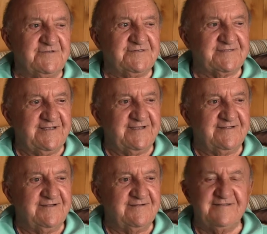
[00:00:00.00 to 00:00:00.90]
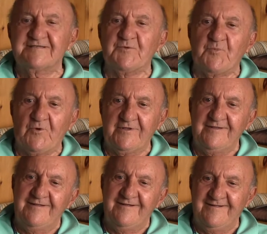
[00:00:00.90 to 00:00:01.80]
would you say it,
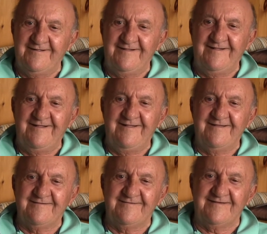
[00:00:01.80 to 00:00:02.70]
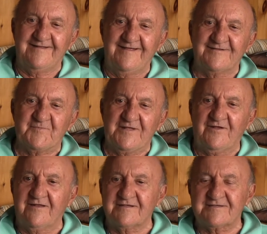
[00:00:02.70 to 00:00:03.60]
disappointed that I'd spent
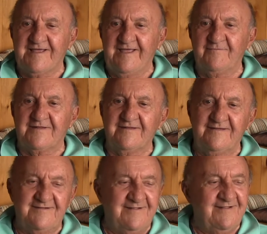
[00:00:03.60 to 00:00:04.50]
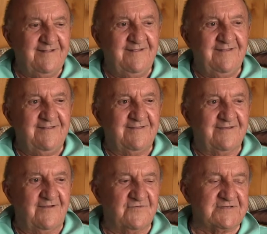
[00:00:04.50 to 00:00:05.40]
all this time and
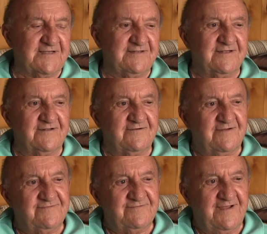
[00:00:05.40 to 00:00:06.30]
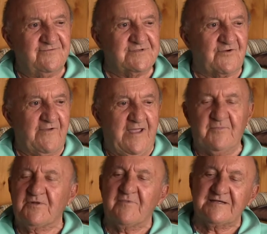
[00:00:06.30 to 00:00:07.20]
all of a sudden, you know, I, I was
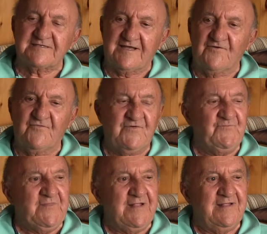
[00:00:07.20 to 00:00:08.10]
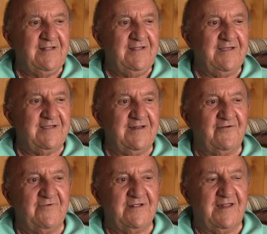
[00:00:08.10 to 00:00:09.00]
crabbing at myself and I
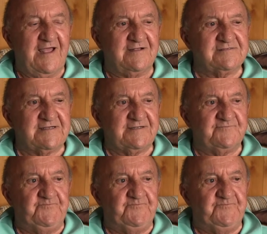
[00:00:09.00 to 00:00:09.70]
realized that